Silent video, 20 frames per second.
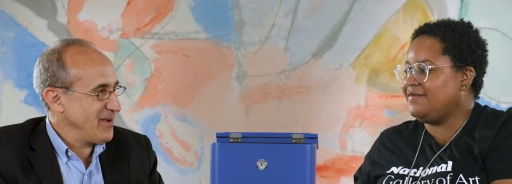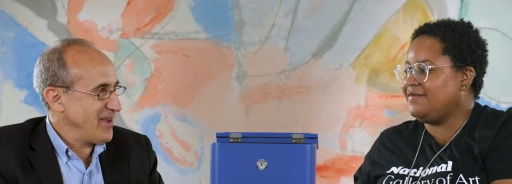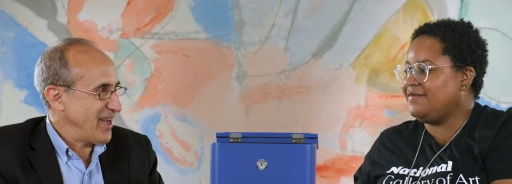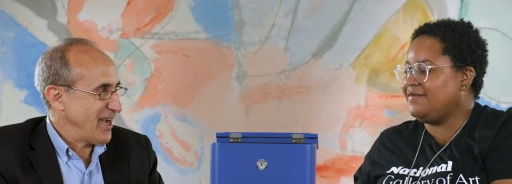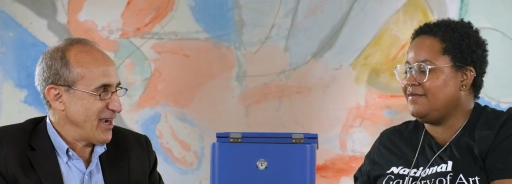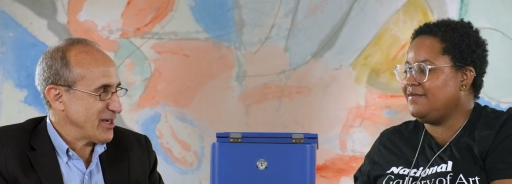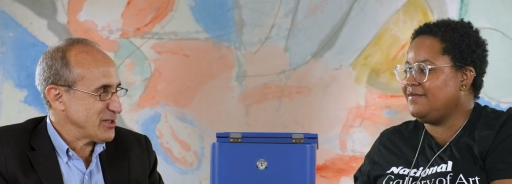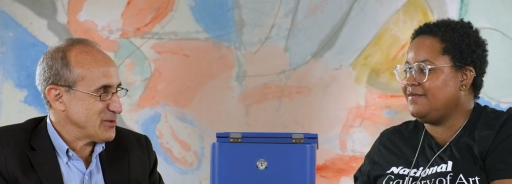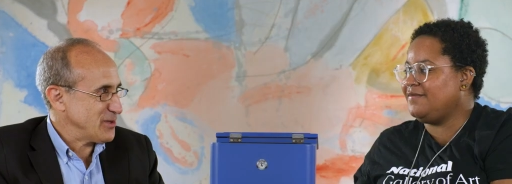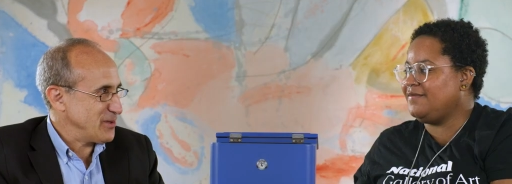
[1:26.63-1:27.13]

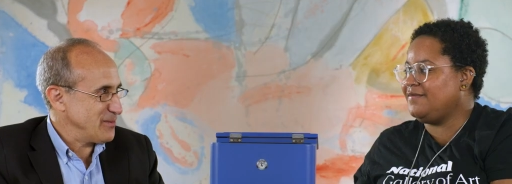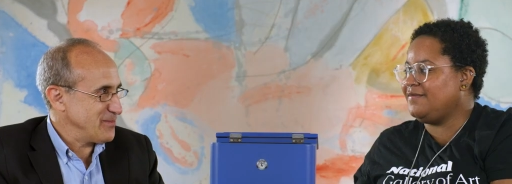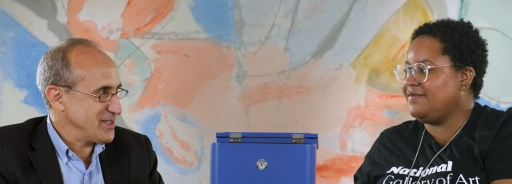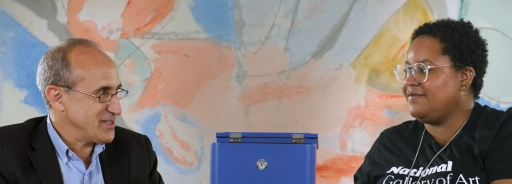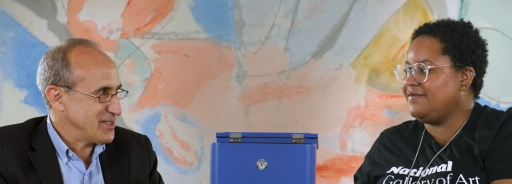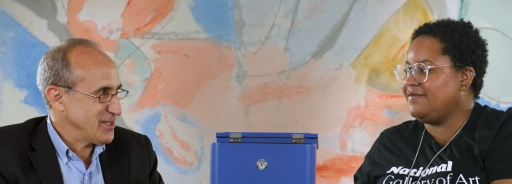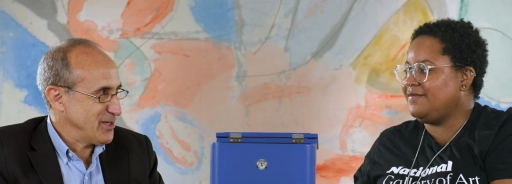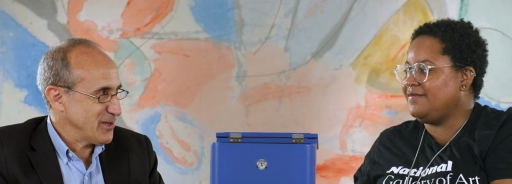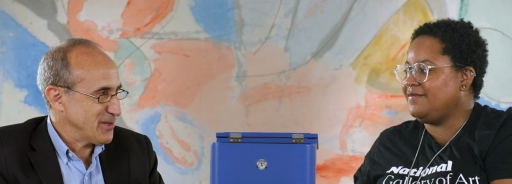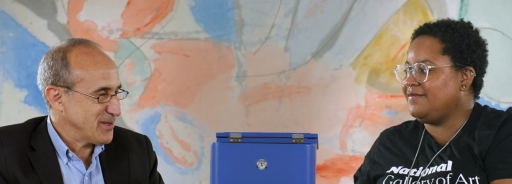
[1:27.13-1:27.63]
Speaker 1: actual
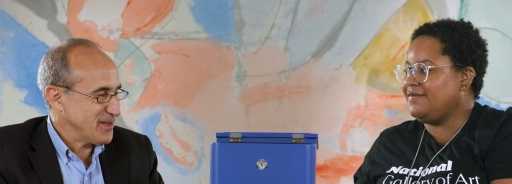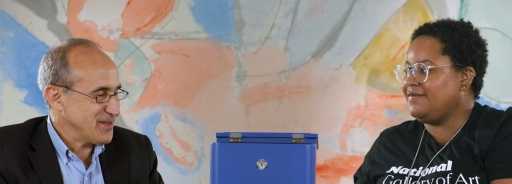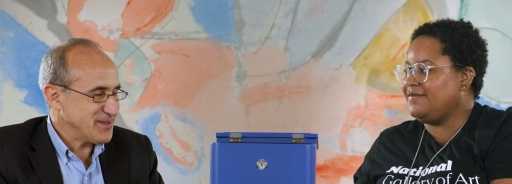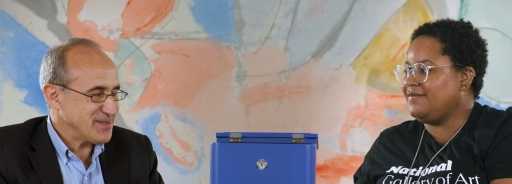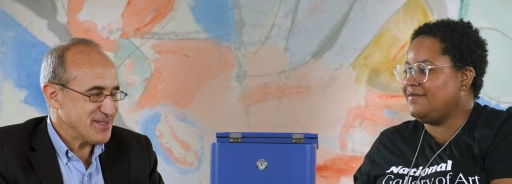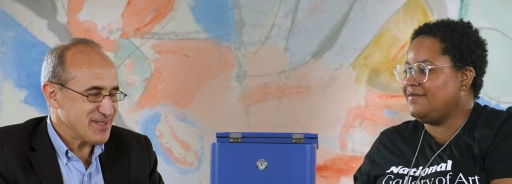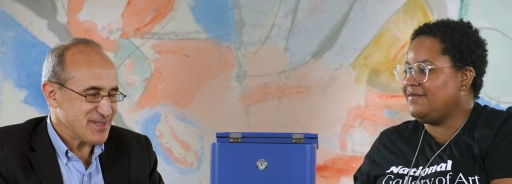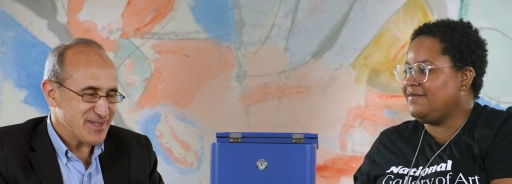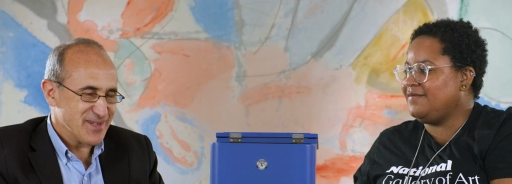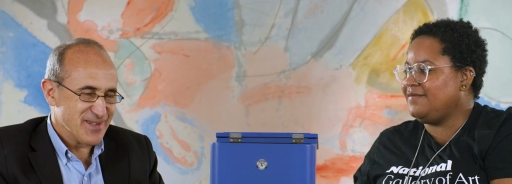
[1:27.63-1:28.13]

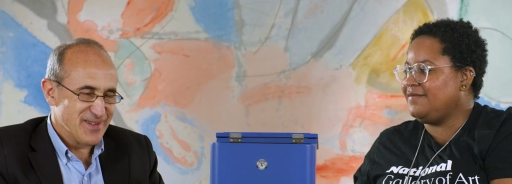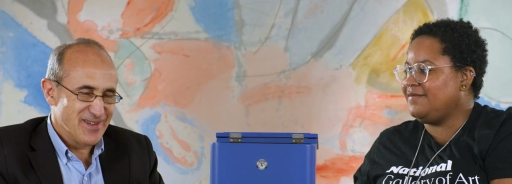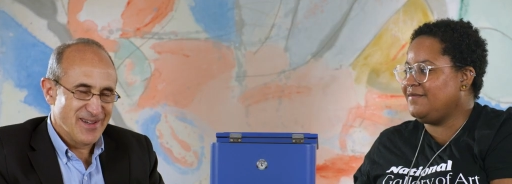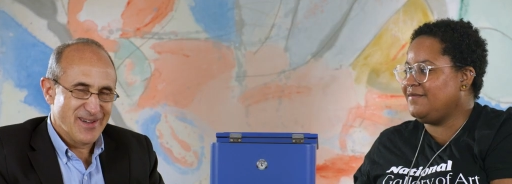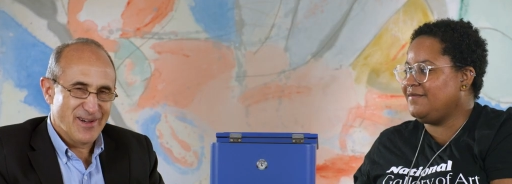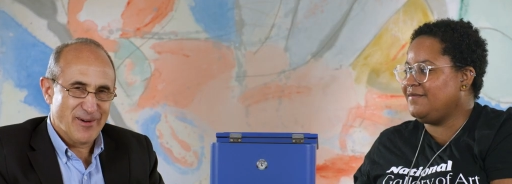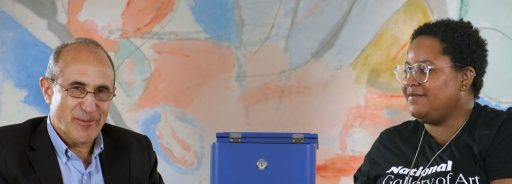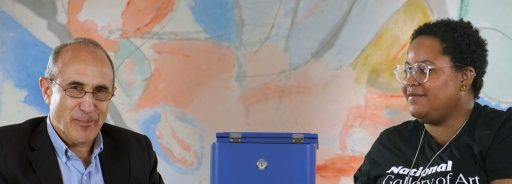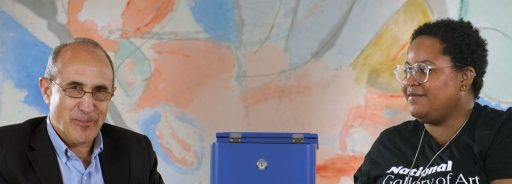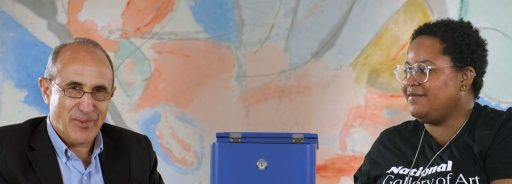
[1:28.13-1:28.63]
materials,
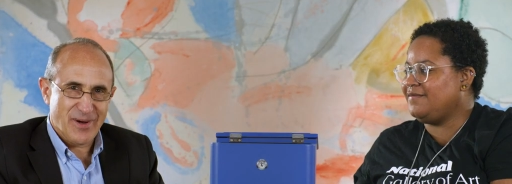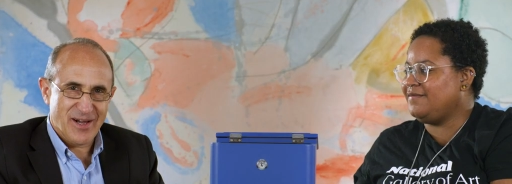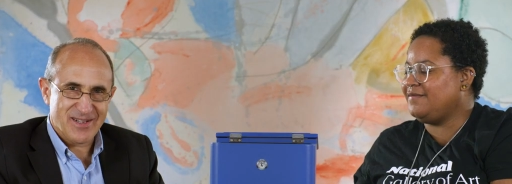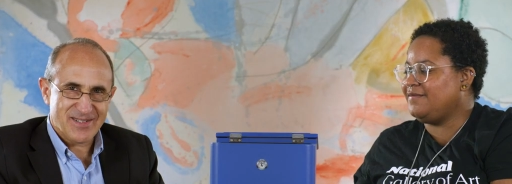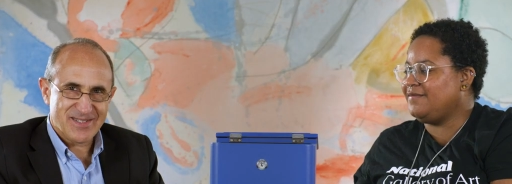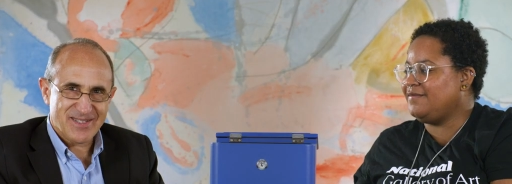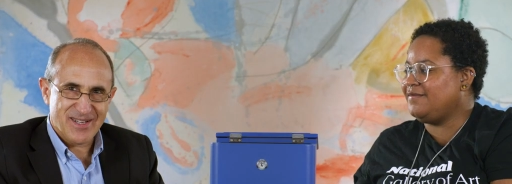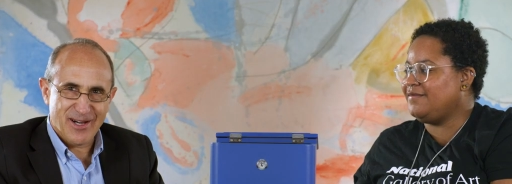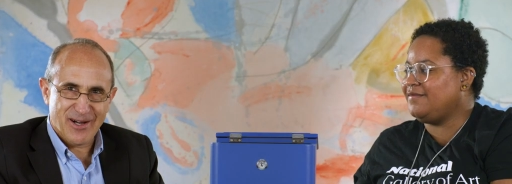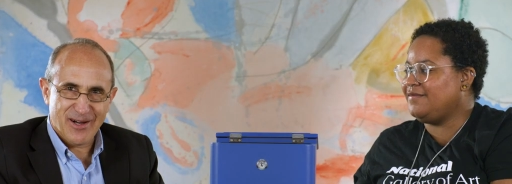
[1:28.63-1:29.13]

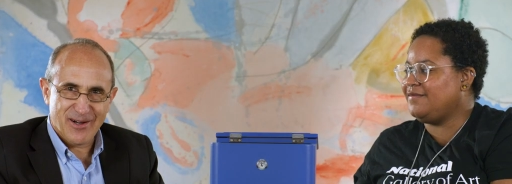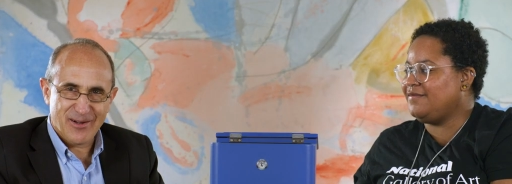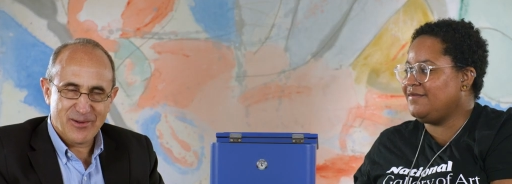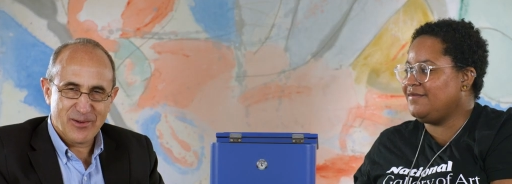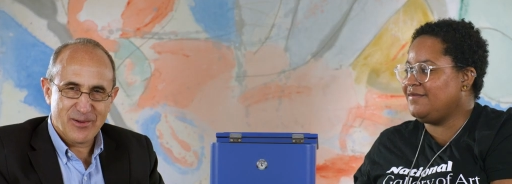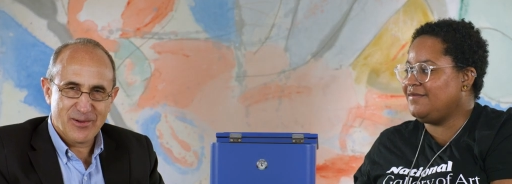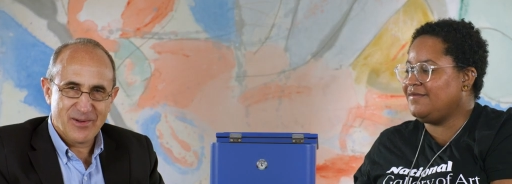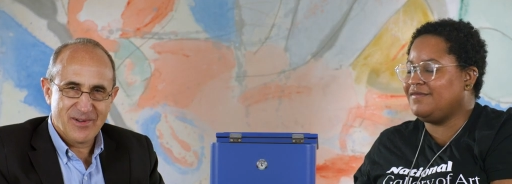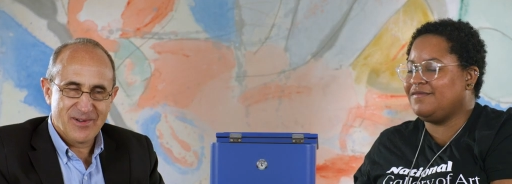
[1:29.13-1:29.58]
but uh,